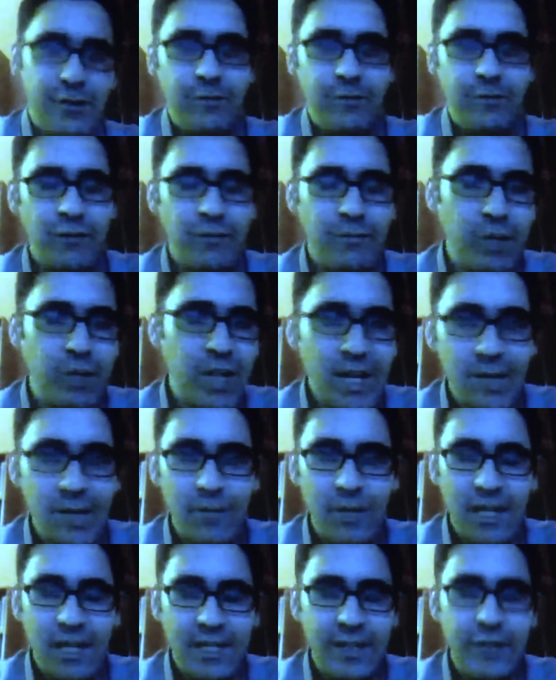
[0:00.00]
full of black,
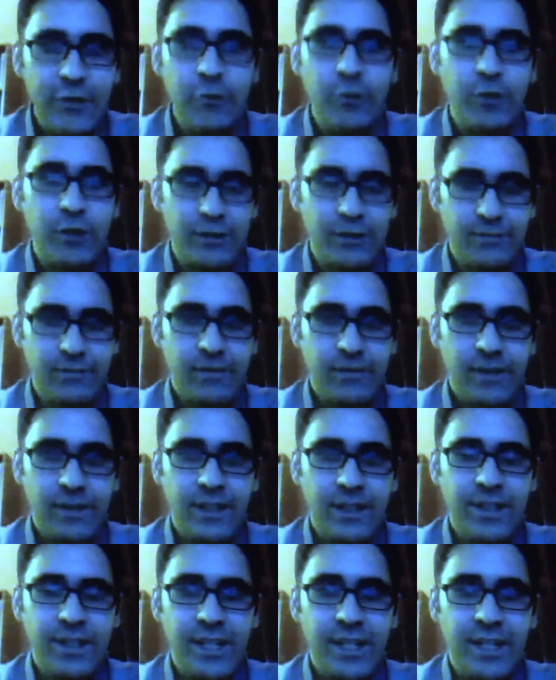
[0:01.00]
black humor
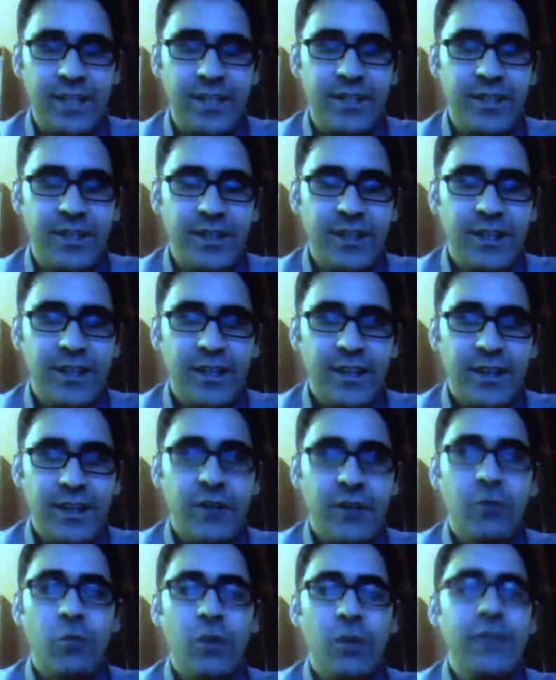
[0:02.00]
that says,
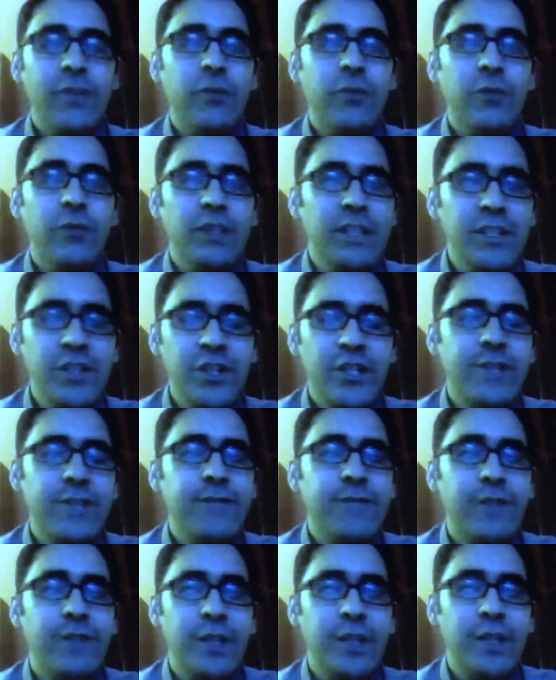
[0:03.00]
what the religious
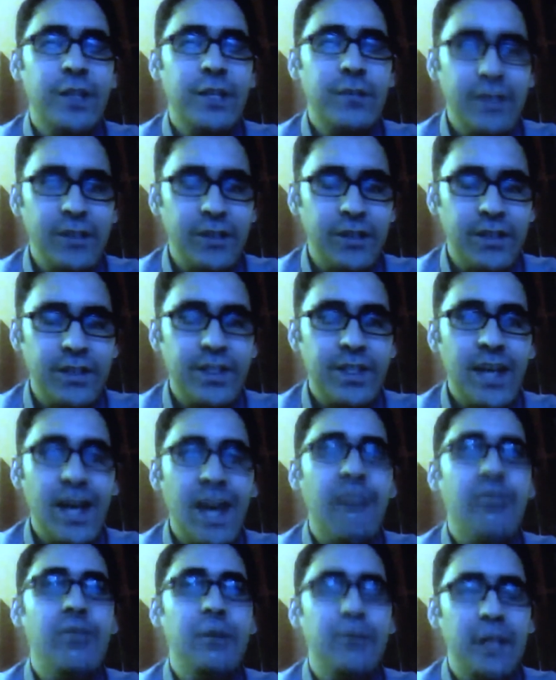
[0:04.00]
fundamentalists
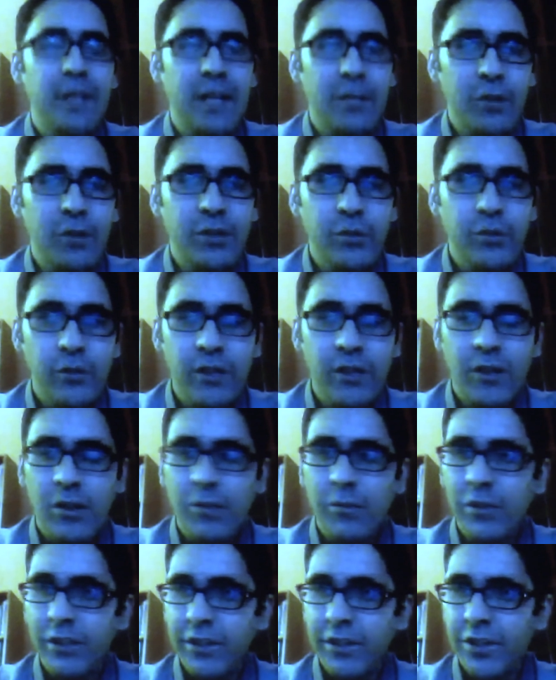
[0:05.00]
haven't been able to
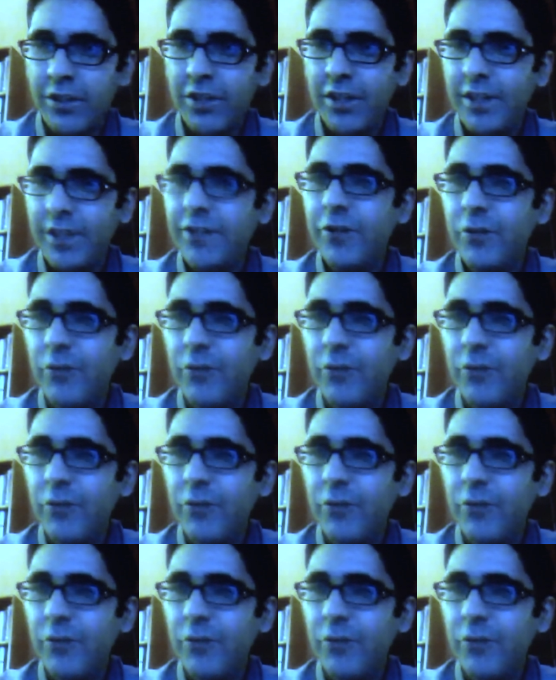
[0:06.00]
accomplish in two